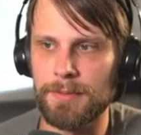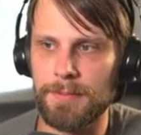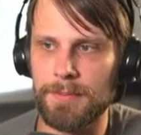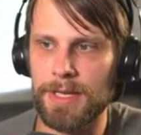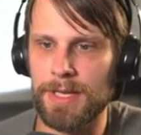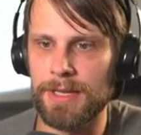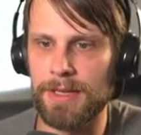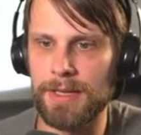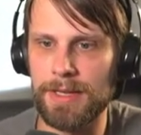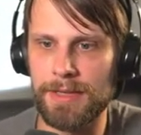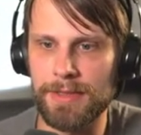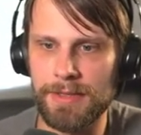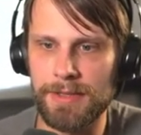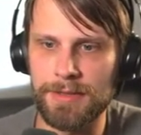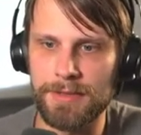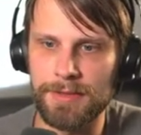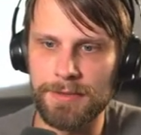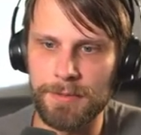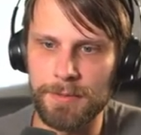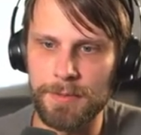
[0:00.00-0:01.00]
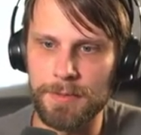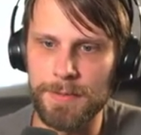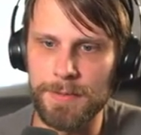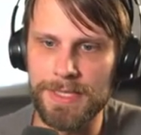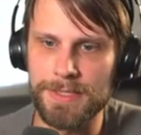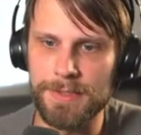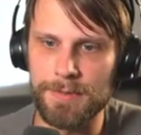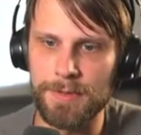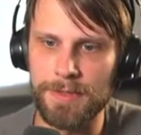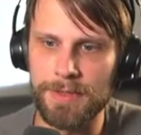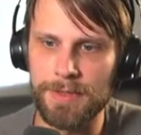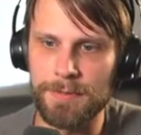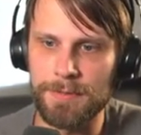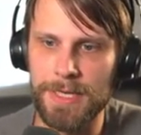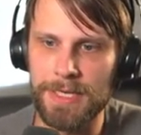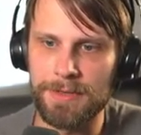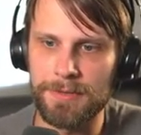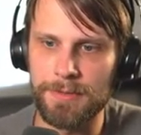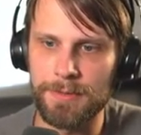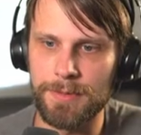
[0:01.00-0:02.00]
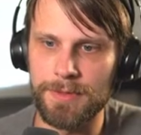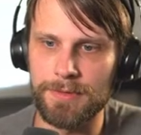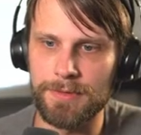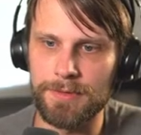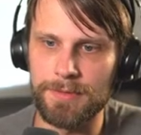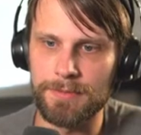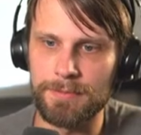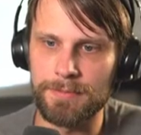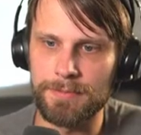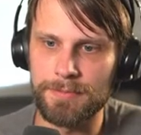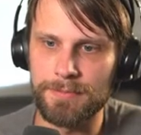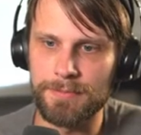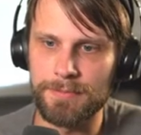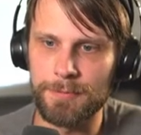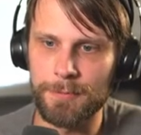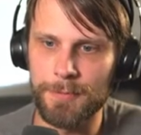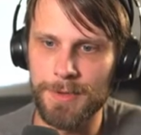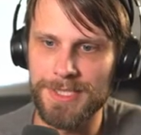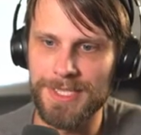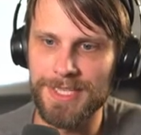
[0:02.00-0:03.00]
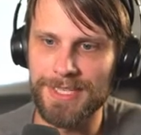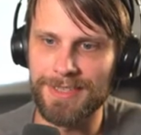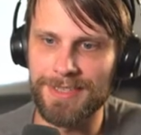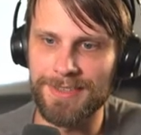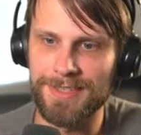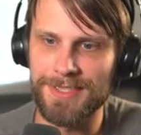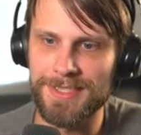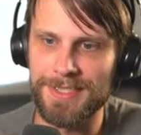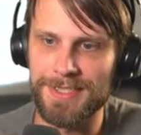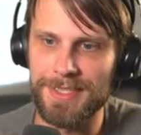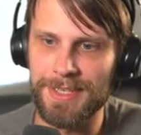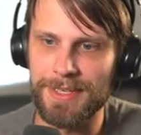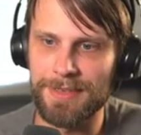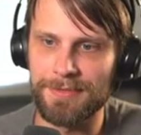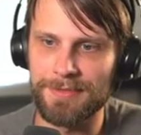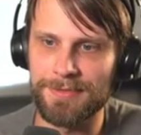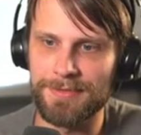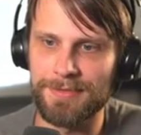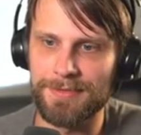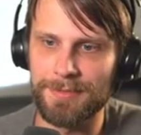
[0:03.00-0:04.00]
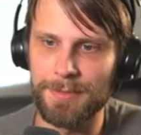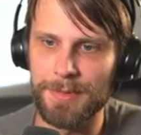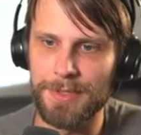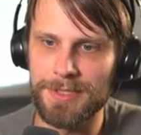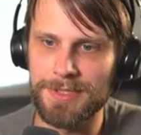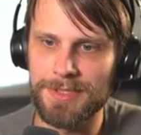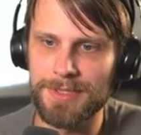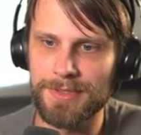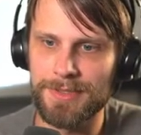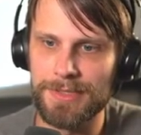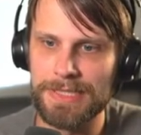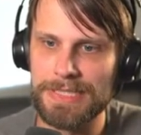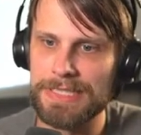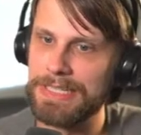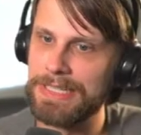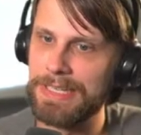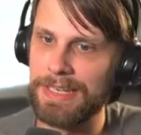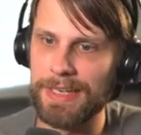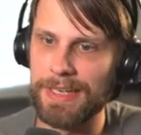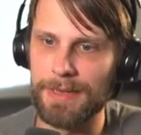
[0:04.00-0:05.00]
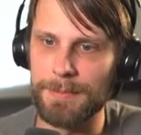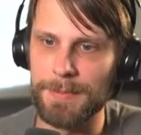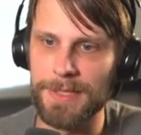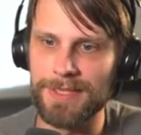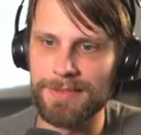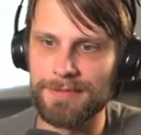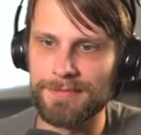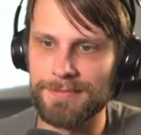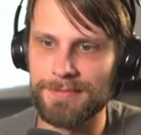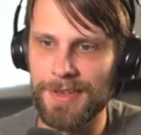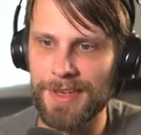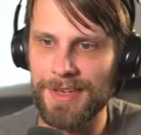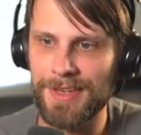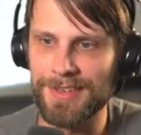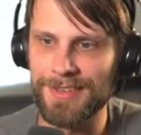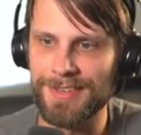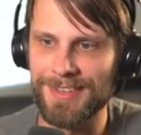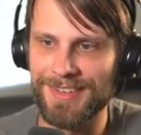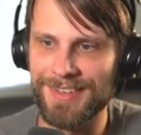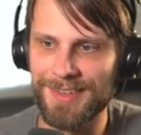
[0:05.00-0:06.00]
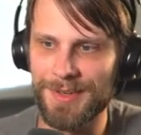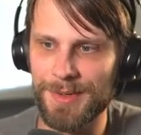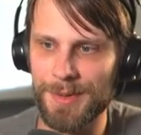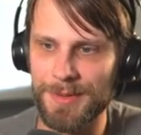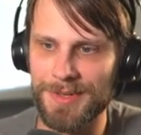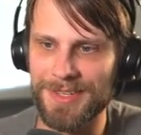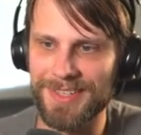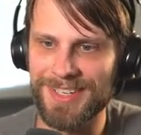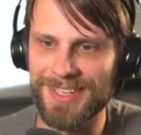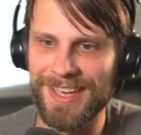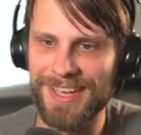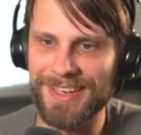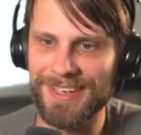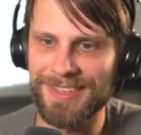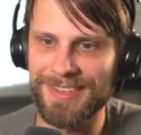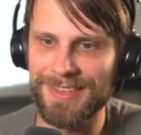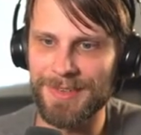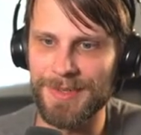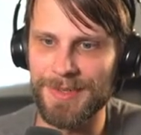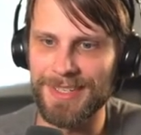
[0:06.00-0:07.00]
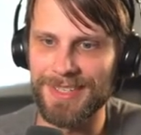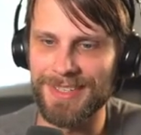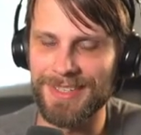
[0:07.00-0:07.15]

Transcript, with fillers: I think this format's really about doing some ridiculous stuff, which, I mean, hey, we're kind of doing it.